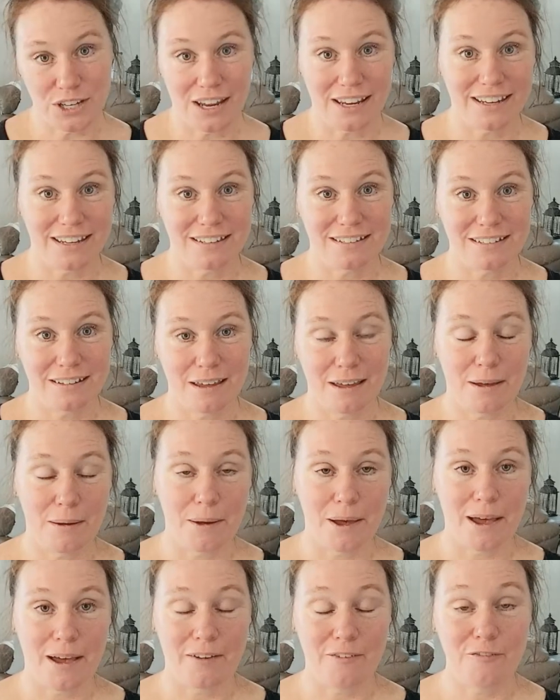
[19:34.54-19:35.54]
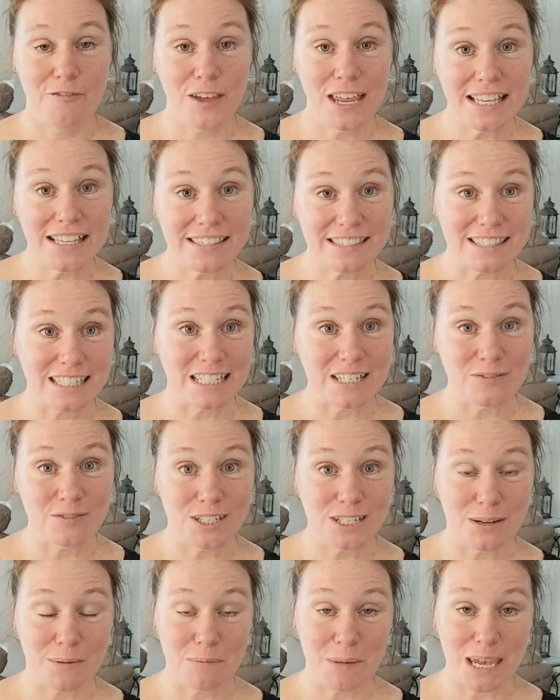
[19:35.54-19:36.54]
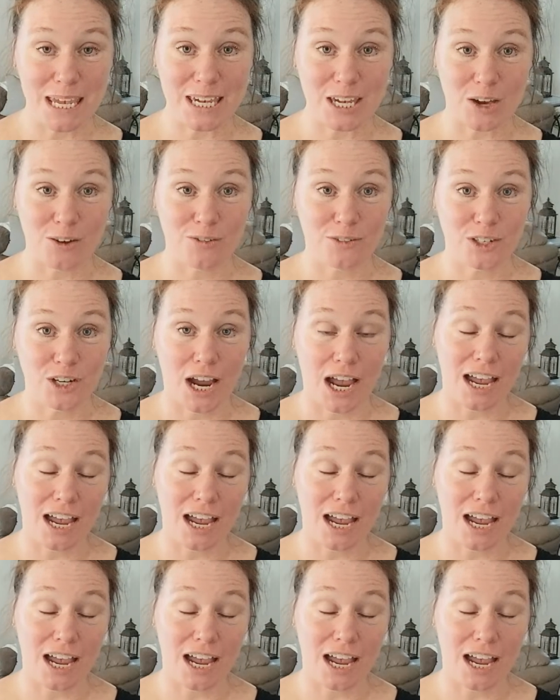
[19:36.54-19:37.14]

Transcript: giant facelift and a makeover,